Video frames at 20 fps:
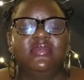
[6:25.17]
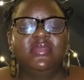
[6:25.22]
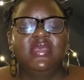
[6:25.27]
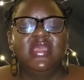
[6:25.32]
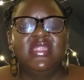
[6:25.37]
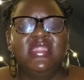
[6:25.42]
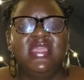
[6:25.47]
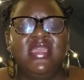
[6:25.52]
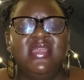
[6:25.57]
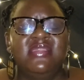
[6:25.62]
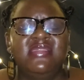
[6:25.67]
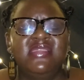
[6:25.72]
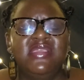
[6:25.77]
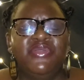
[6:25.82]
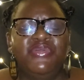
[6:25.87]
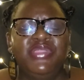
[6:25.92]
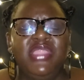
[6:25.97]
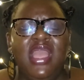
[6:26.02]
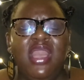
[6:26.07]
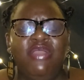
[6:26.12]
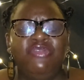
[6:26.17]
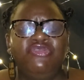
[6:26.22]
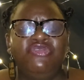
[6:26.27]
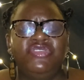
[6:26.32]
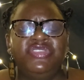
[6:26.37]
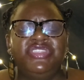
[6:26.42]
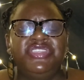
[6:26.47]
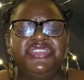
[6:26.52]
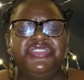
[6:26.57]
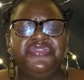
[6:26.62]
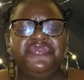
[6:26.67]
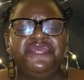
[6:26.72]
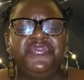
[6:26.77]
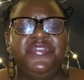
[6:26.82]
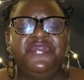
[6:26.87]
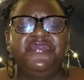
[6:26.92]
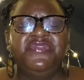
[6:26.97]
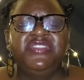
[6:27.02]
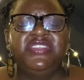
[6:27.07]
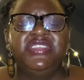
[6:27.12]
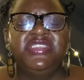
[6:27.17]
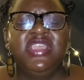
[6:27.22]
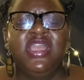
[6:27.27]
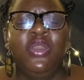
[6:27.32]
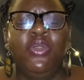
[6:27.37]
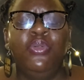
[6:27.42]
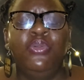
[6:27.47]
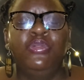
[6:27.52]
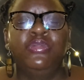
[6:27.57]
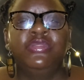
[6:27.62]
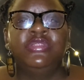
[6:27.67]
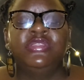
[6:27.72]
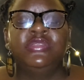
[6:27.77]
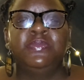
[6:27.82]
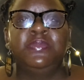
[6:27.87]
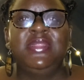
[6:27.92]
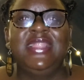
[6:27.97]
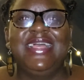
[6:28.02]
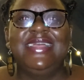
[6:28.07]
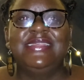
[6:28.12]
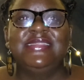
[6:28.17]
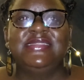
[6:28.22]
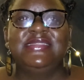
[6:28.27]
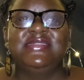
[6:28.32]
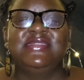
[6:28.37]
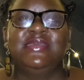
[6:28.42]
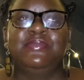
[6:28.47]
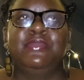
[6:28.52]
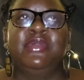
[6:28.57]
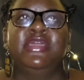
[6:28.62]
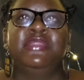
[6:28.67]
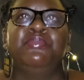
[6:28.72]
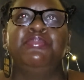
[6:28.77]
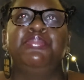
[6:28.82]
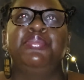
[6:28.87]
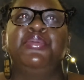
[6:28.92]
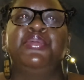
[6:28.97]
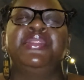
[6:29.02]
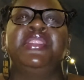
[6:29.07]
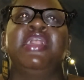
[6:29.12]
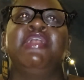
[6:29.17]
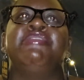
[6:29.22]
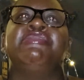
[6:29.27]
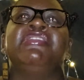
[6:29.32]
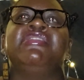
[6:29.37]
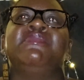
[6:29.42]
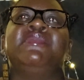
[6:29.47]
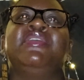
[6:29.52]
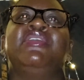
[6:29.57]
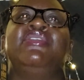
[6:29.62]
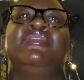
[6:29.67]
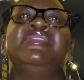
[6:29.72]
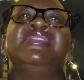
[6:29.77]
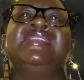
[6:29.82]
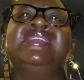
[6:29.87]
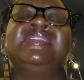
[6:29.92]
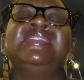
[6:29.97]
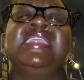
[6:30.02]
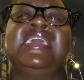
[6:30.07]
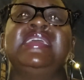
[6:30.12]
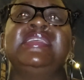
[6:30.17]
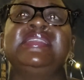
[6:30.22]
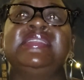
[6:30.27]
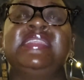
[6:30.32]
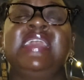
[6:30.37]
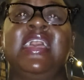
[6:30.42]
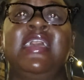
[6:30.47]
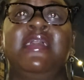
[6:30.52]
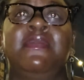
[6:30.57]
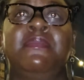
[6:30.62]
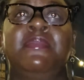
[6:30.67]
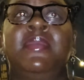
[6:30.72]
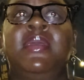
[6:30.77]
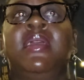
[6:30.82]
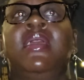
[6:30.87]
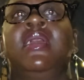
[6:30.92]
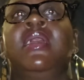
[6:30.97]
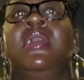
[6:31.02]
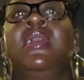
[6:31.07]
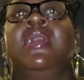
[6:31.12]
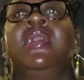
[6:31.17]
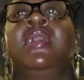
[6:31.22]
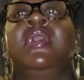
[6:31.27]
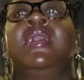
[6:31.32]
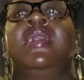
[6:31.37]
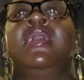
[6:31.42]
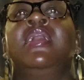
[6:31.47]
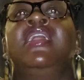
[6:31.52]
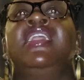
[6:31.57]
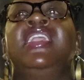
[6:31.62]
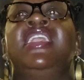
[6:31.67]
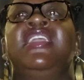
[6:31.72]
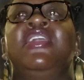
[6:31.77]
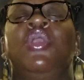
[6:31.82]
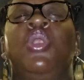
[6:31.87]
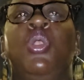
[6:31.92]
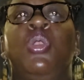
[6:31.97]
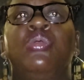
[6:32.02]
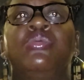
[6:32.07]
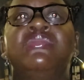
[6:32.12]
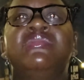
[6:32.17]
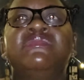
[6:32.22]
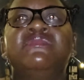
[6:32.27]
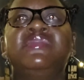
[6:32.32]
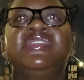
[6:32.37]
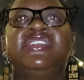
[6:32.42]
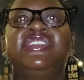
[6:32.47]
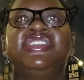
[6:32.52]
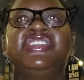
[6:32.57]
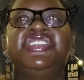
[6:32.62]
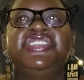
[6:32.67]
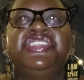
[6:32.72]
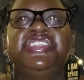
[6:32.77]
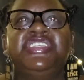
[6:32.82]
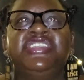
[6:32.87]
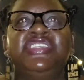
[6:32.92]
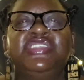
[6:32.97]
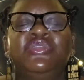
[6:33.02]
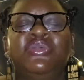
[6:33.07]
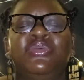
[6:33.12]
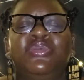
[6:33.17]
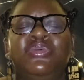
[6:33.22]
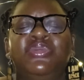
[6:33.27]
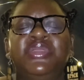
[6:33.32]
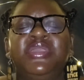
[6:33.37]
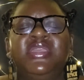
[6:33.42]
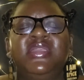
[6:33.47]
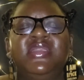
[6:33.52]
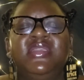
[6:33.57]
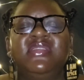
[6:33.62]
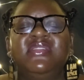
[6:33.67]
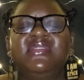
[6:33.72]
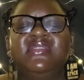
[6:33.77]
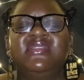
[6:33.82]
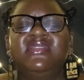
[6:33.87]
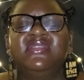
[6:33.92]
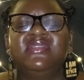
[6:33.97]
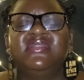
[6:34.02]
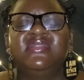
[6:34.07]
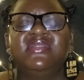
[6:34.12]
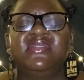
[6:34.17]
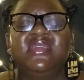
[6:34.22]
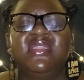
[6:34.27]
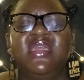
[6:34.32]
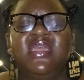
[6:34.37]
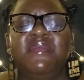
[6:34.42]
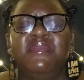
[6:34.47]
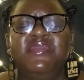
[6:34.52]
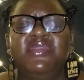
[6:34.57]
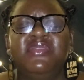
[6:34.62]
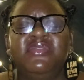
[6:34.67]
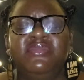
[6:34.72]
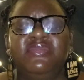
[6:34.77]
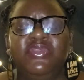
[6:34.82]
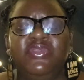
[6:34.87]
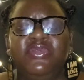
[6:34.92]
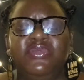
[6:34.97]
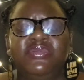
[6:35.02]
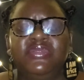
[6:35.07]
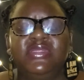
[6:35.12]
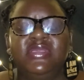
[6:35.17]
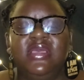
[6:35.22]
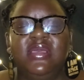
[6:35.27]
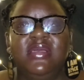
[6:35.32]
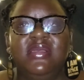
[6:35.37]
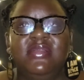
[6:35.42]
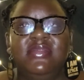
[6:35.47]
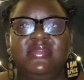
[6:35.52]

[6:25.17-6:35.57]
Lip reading: an essay on how to teach 50-year-olds plus about pronouns, because the next time he calls me she or he insists that I'm his daughter,